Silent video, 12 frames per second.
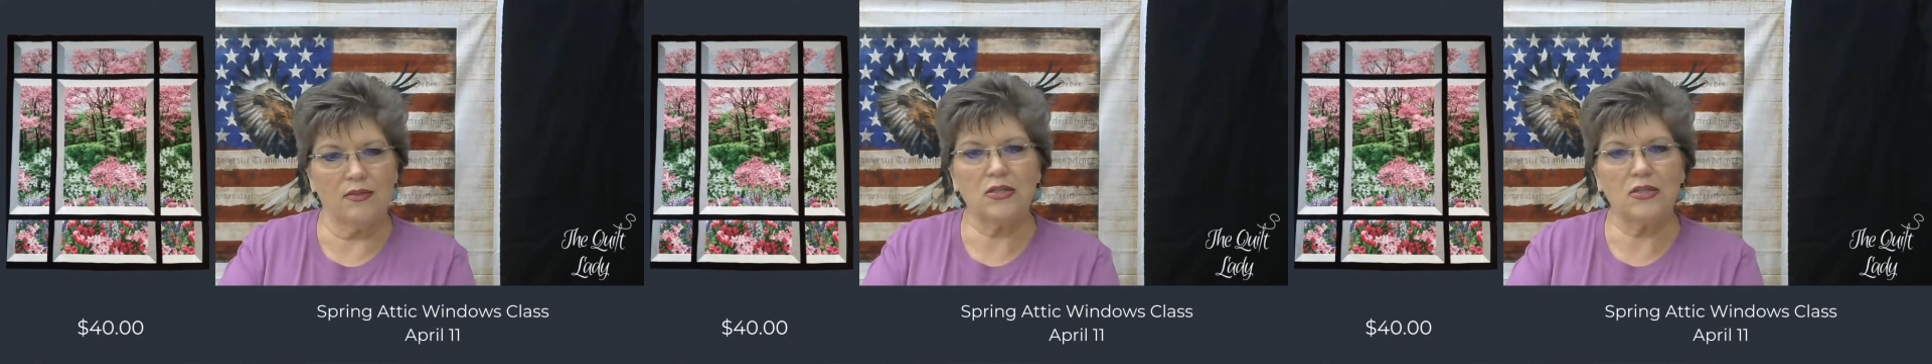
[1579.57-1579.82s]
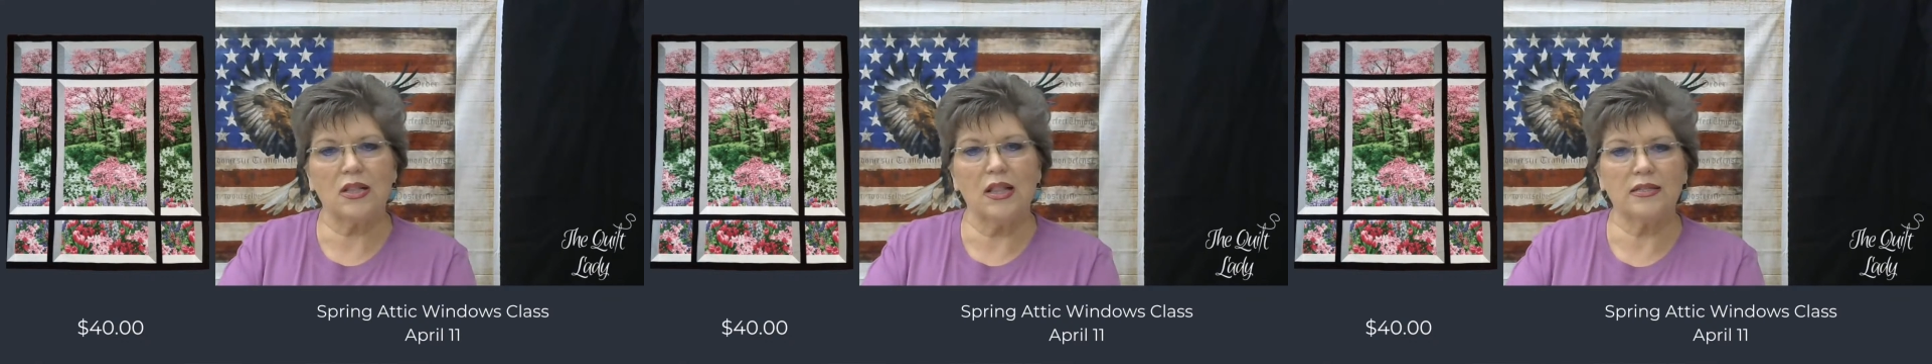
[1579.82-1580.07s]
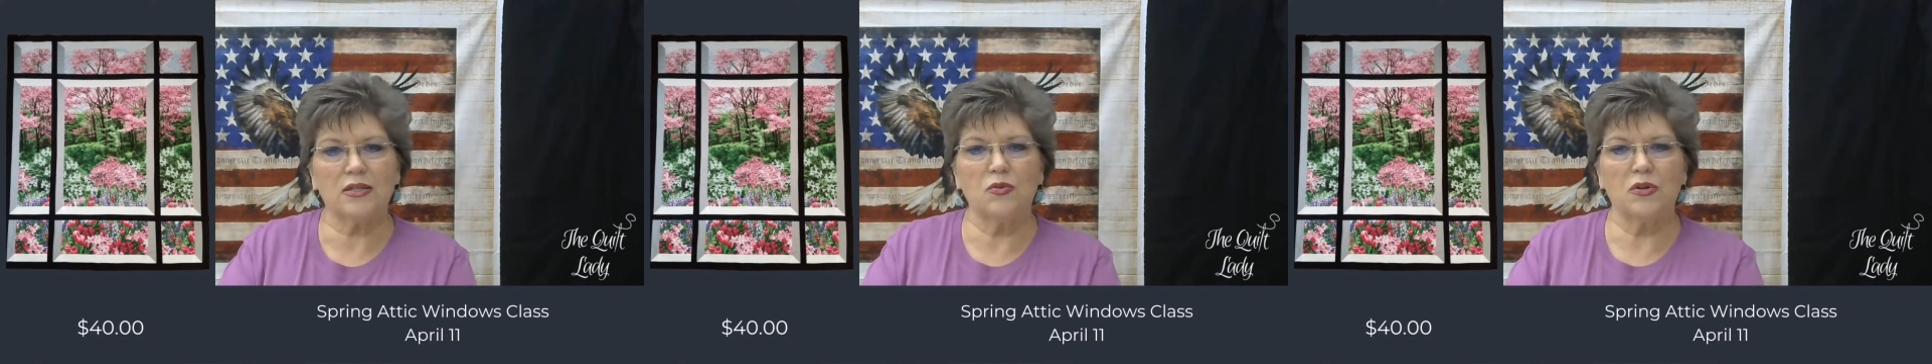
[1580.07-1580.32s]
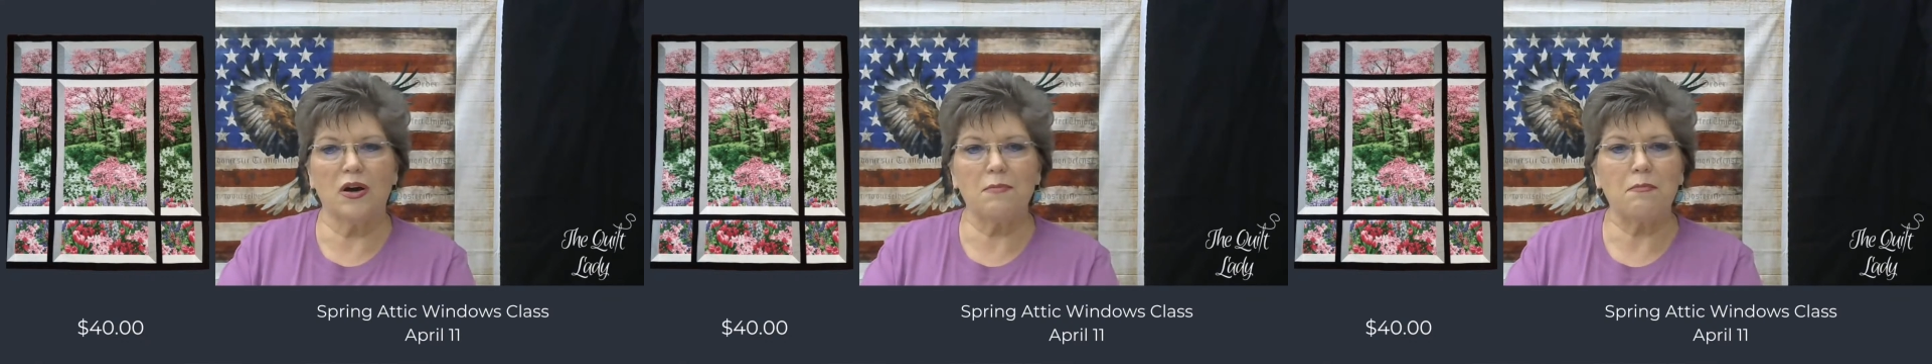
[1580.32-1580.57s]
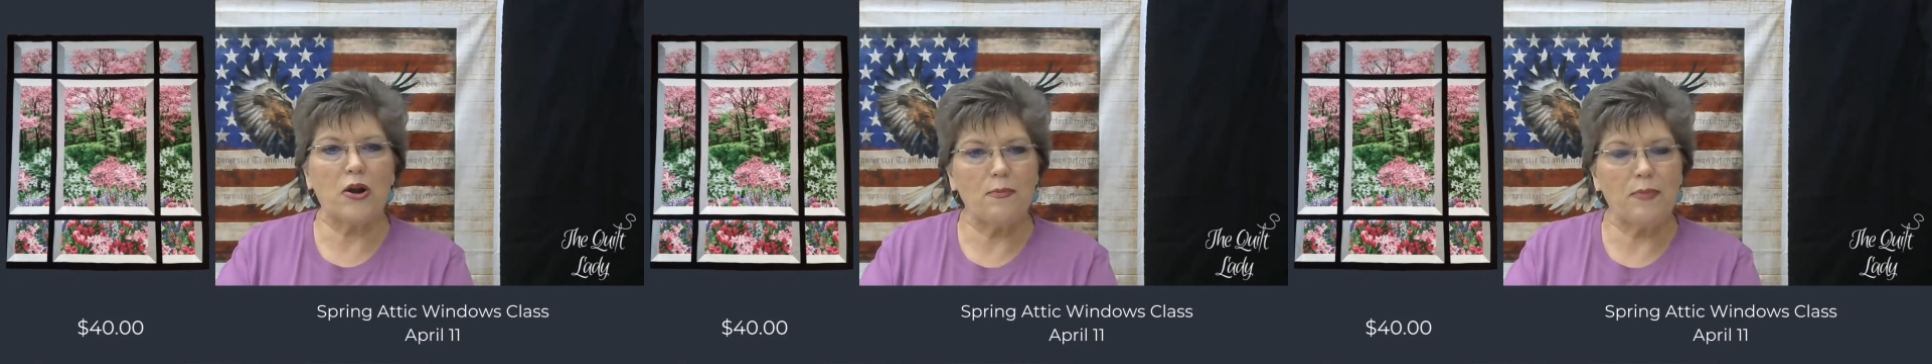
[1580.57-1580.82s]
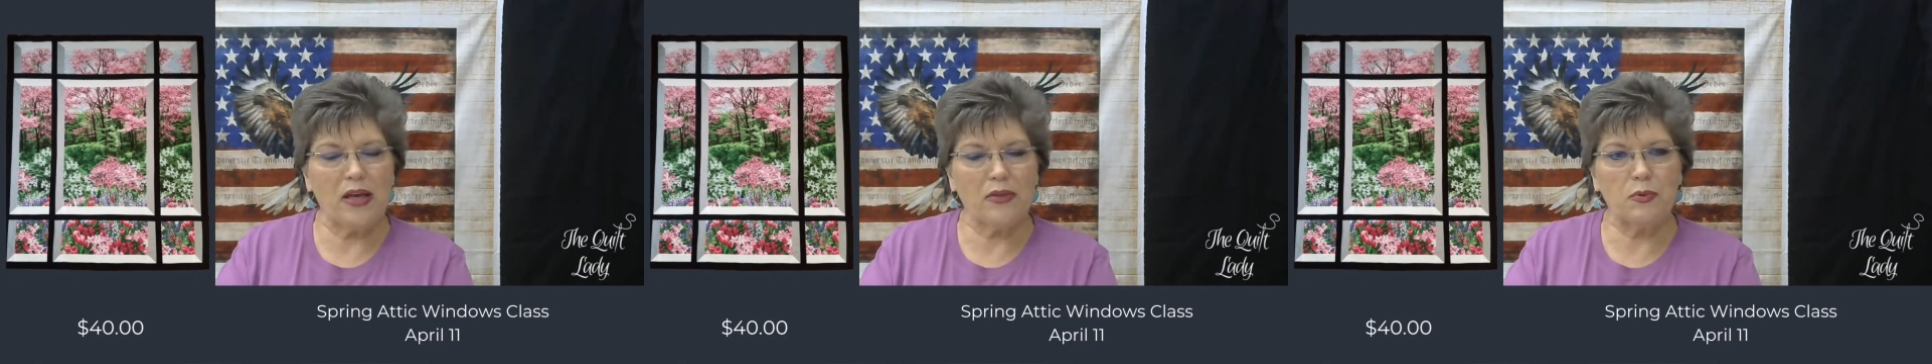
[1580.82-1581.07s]
this class going on. Mary
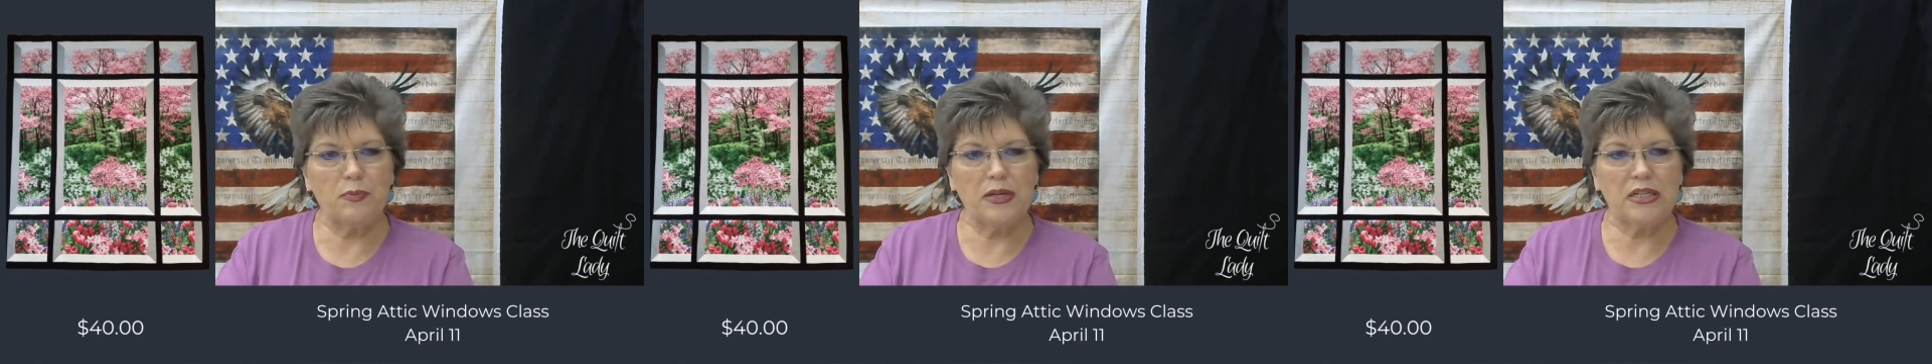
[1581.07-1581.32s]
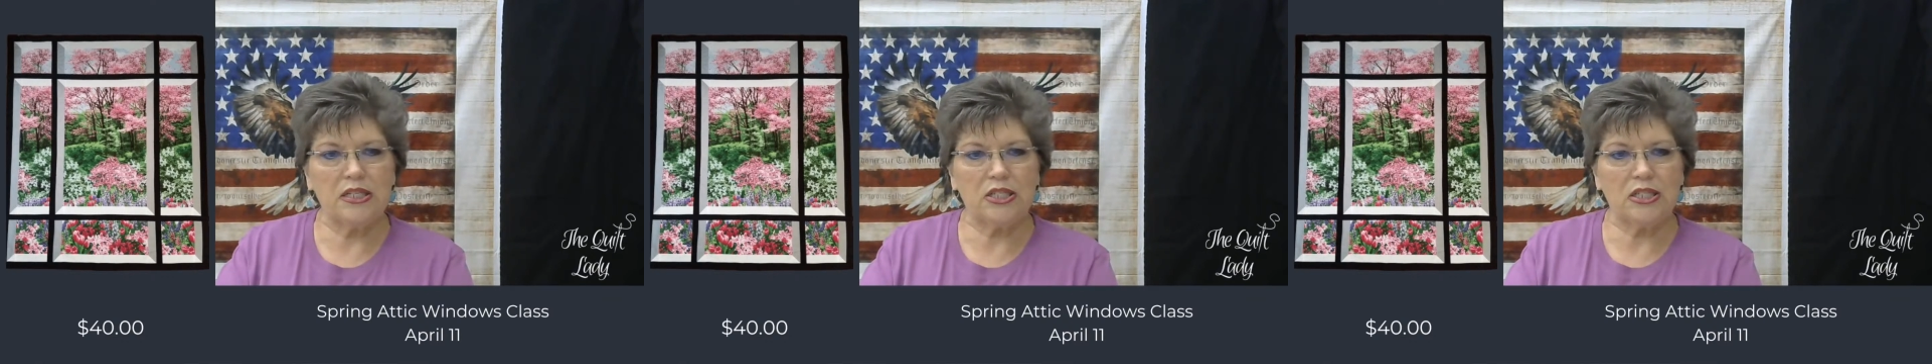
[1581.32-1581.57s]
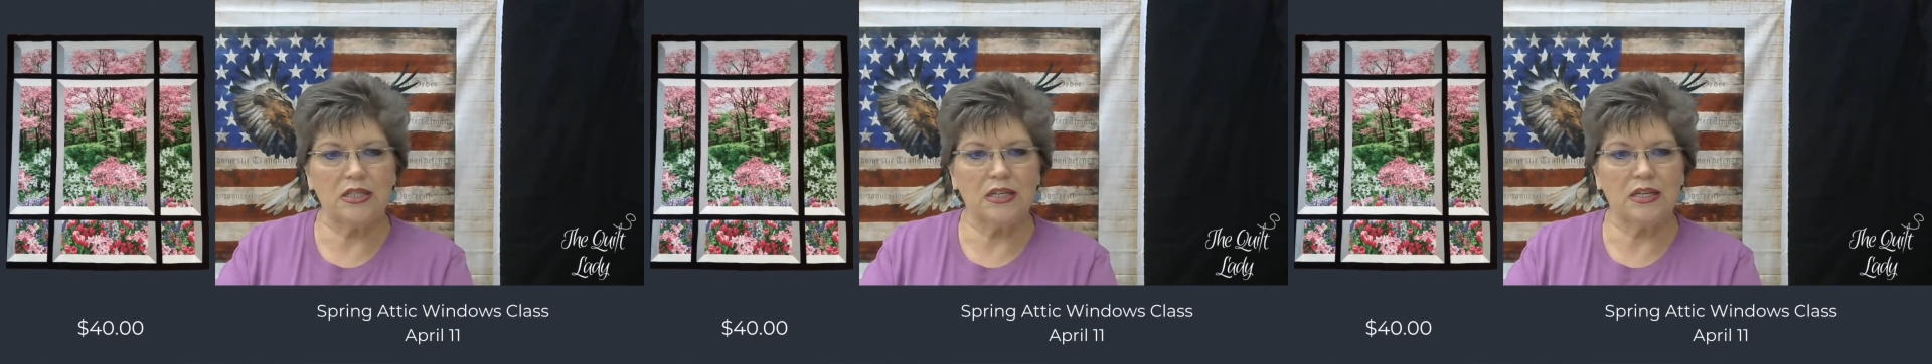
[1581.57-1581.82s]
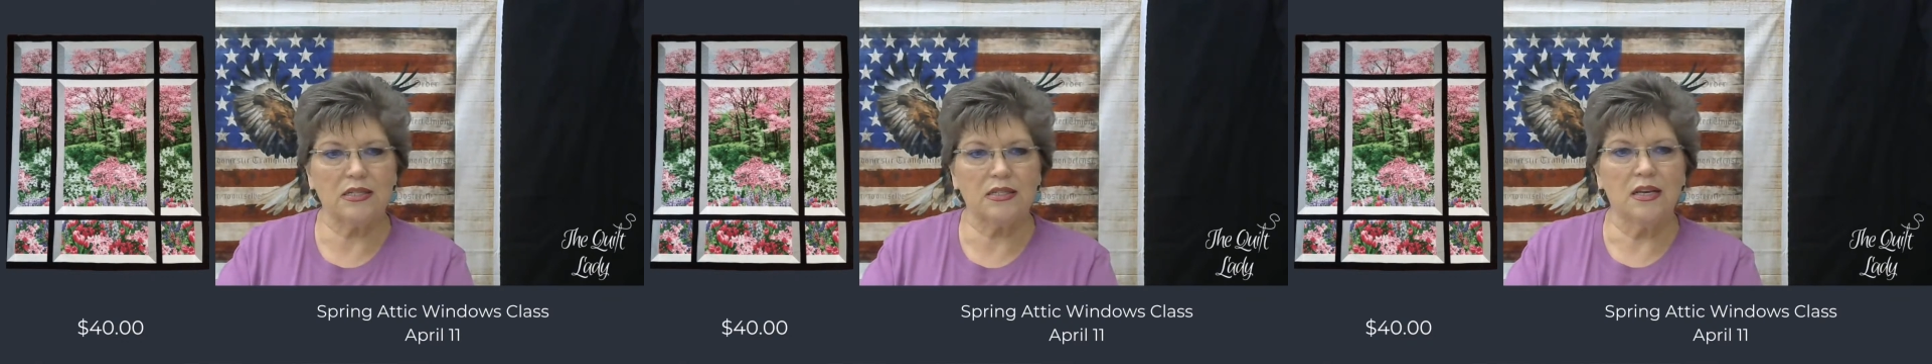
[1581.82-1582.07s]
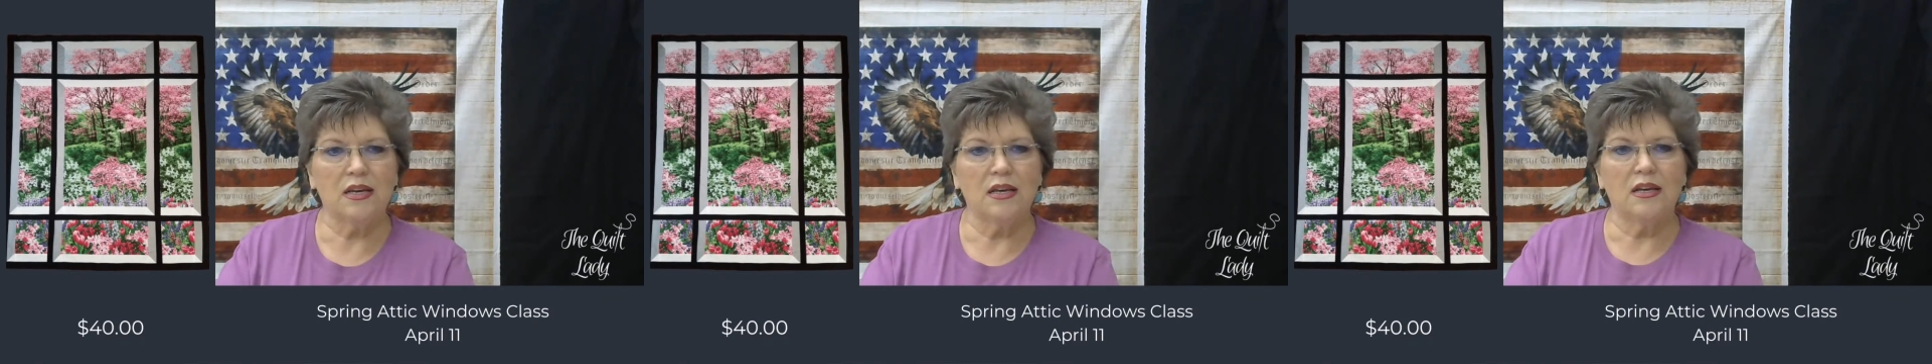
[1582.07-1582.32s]
Beth will be teaching this,